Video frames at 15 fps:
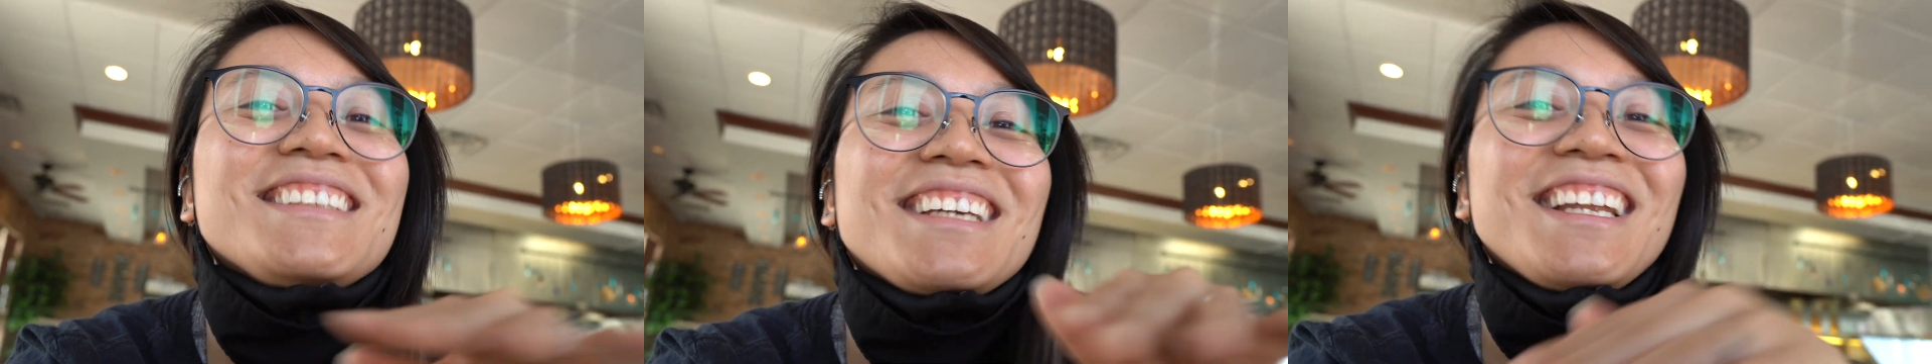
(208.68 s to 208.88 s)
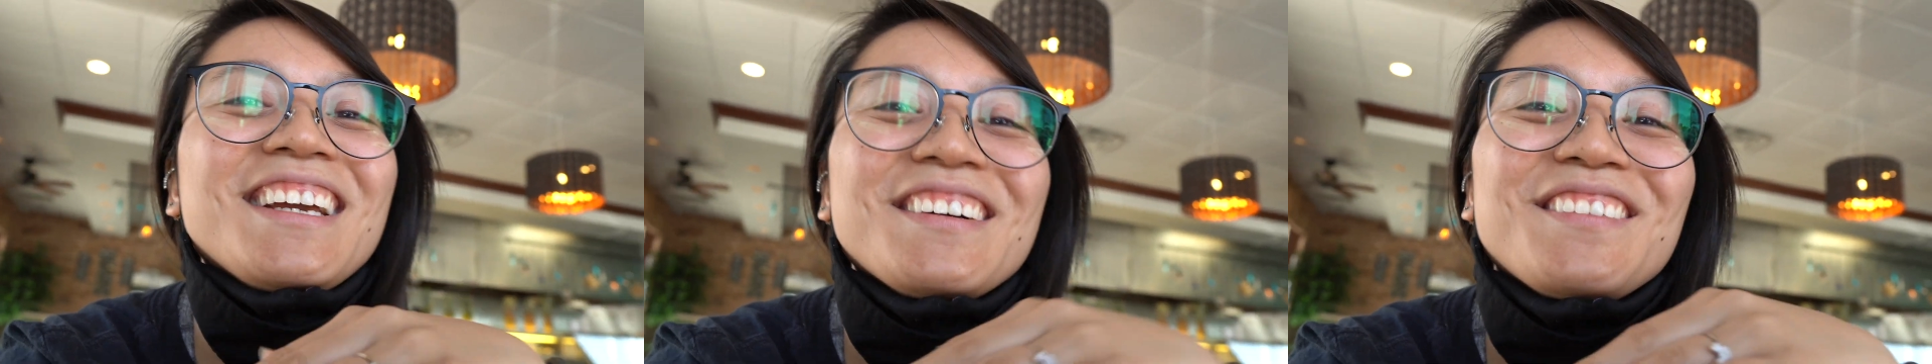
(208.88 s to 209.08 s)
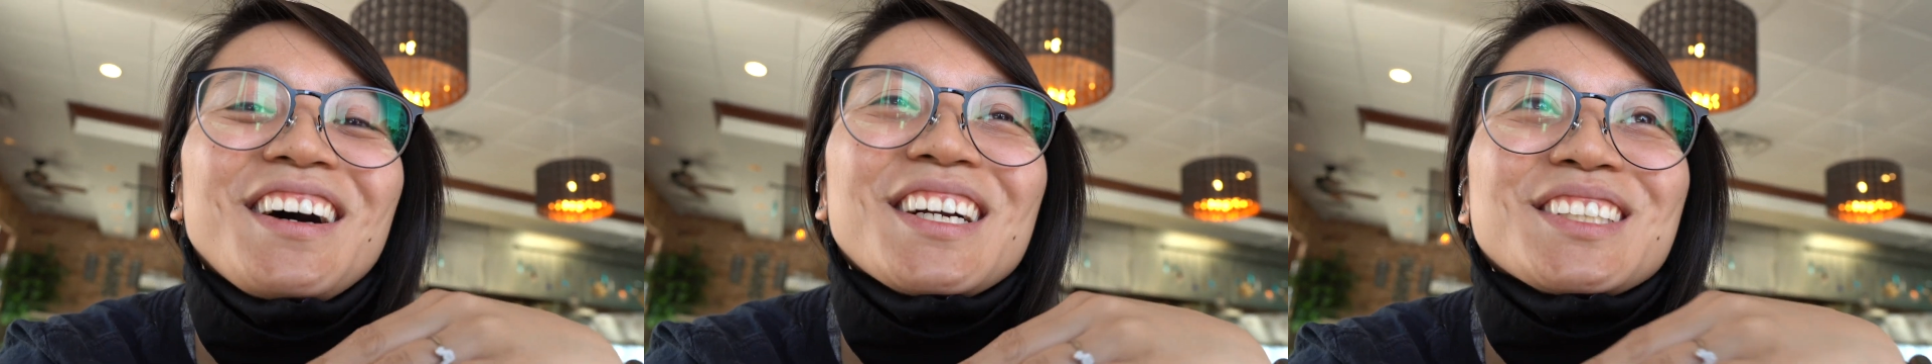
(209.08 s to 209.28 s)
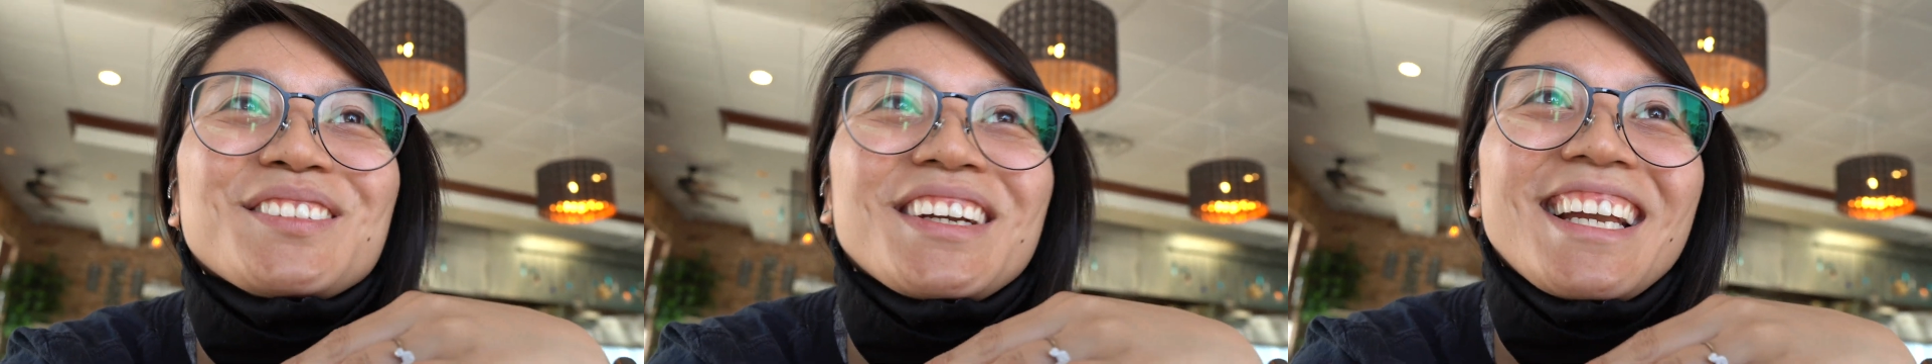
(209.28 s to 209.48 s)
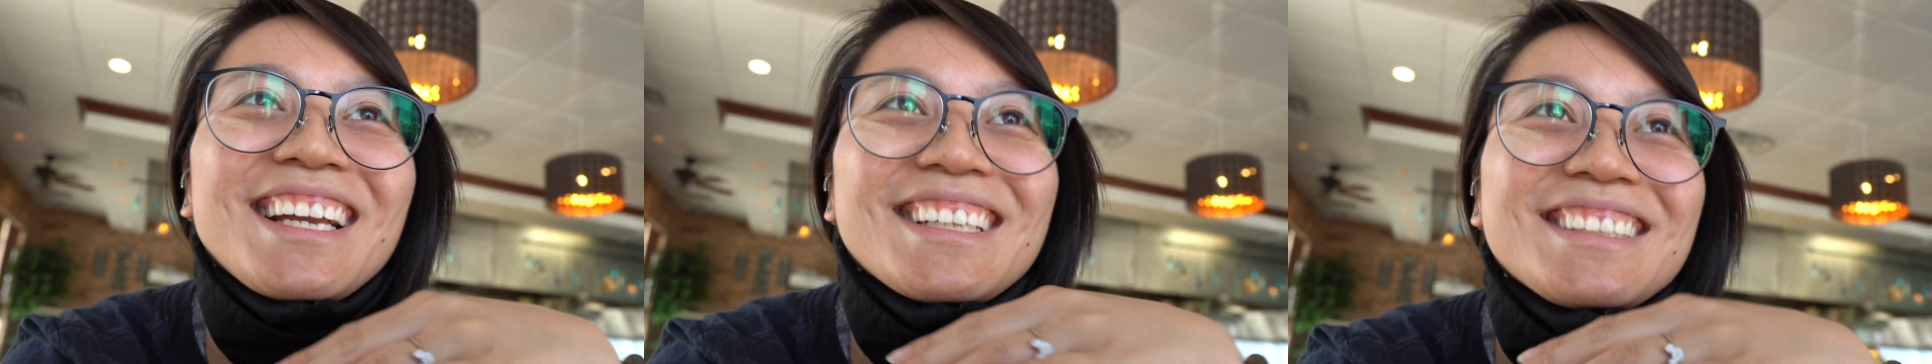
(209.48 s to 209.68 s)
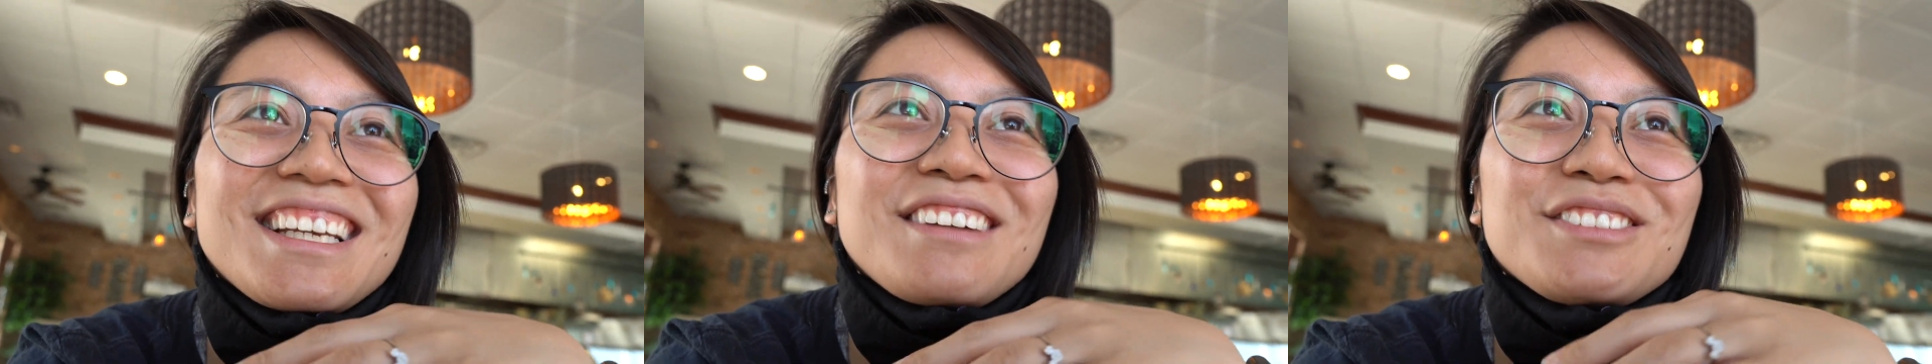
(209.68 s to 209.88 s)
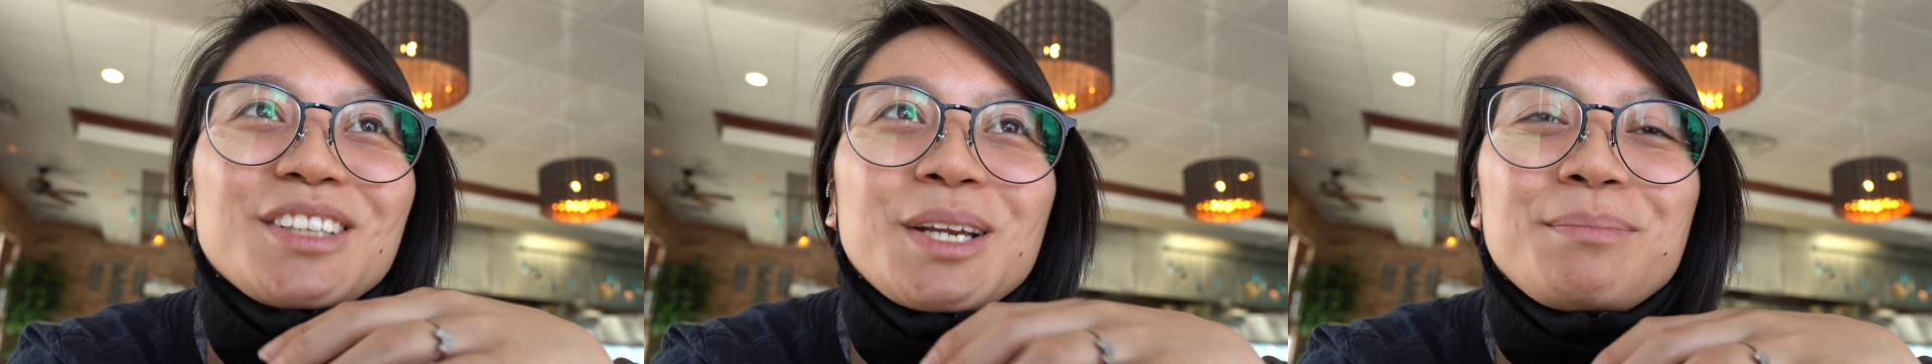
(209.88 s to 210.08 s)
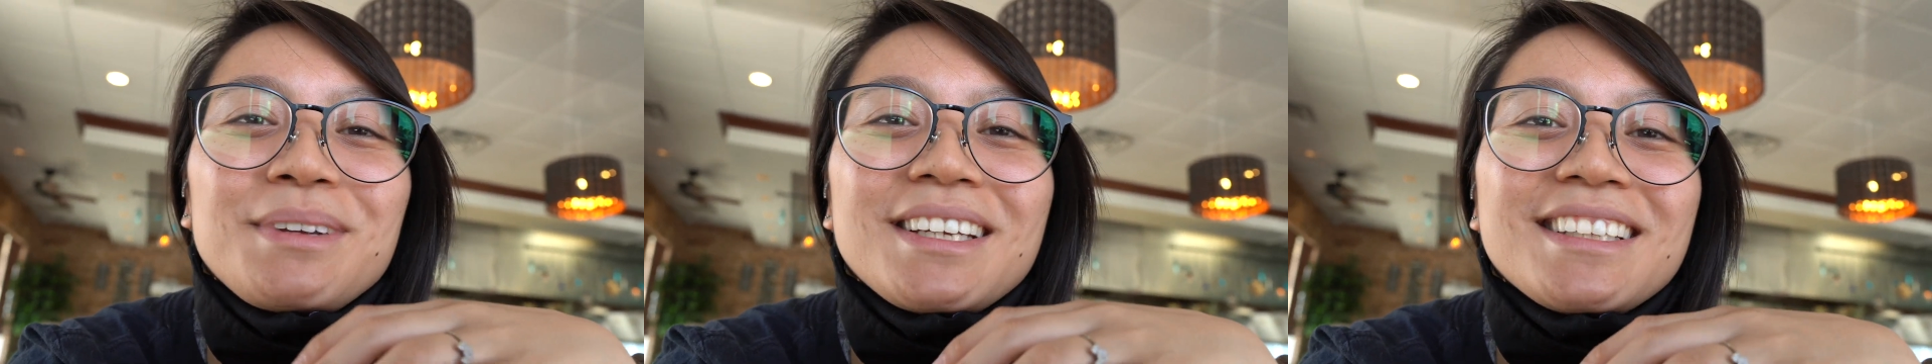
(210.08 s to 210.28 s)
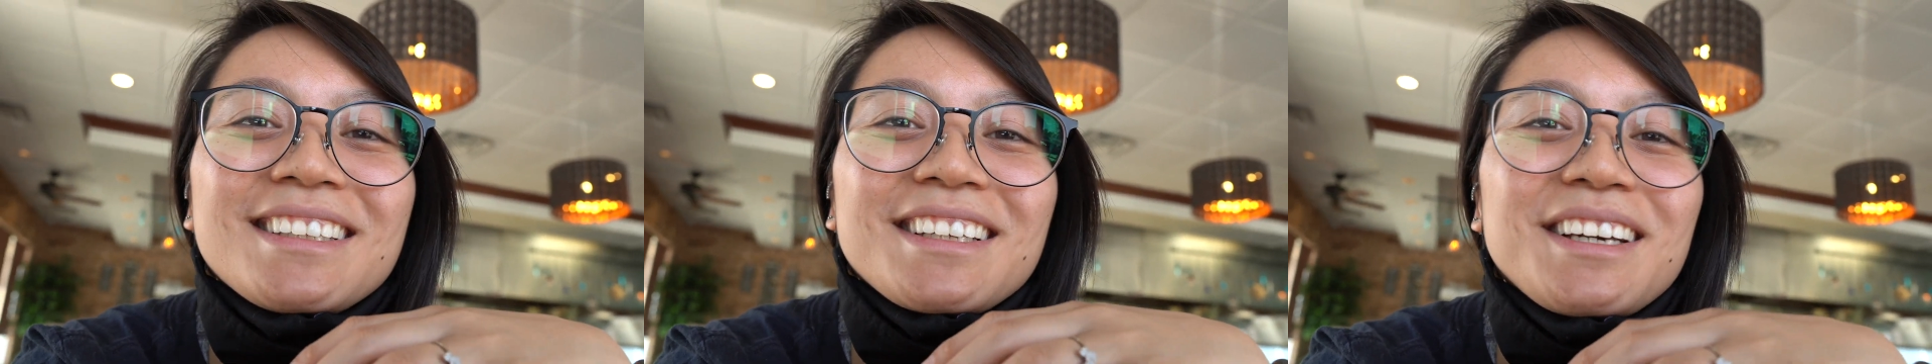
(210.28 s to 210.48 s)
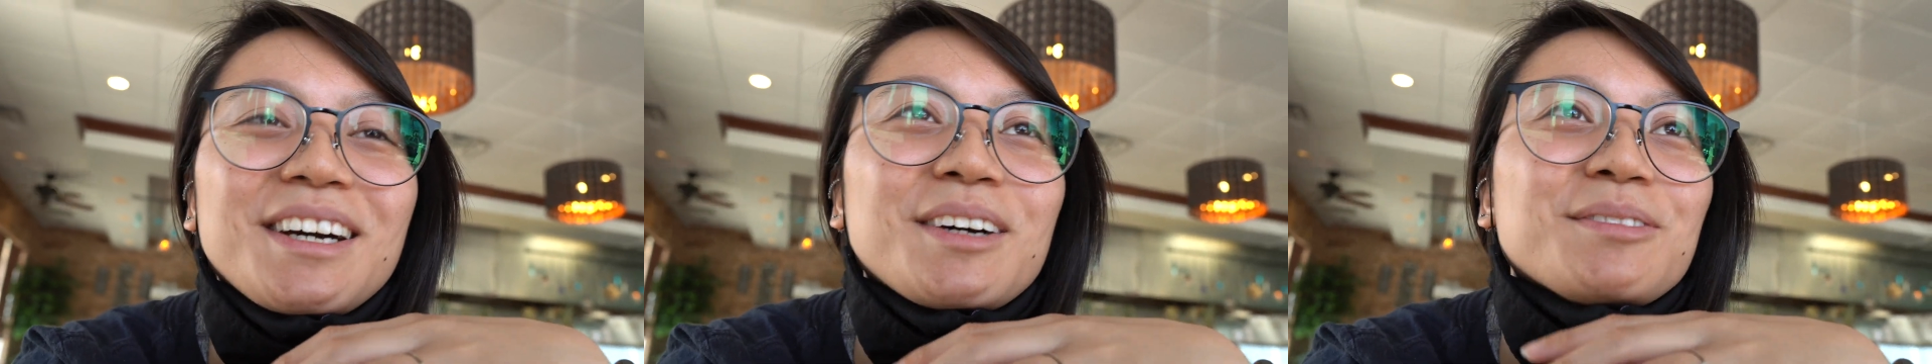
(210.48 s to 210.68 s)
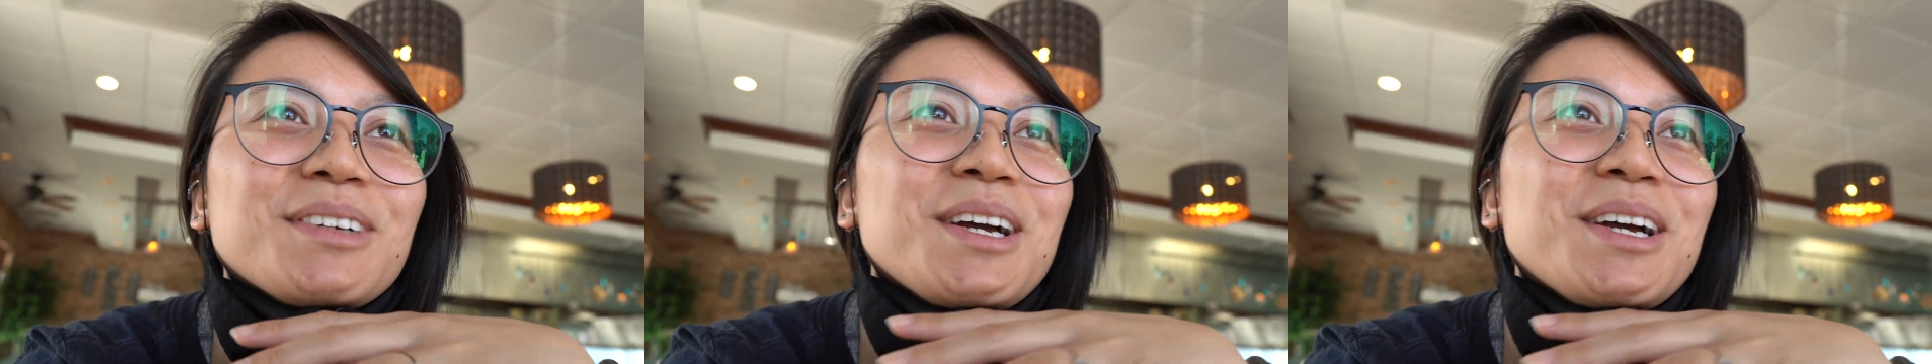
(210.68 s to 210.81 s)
didn't wash my hands after I peed in the cup.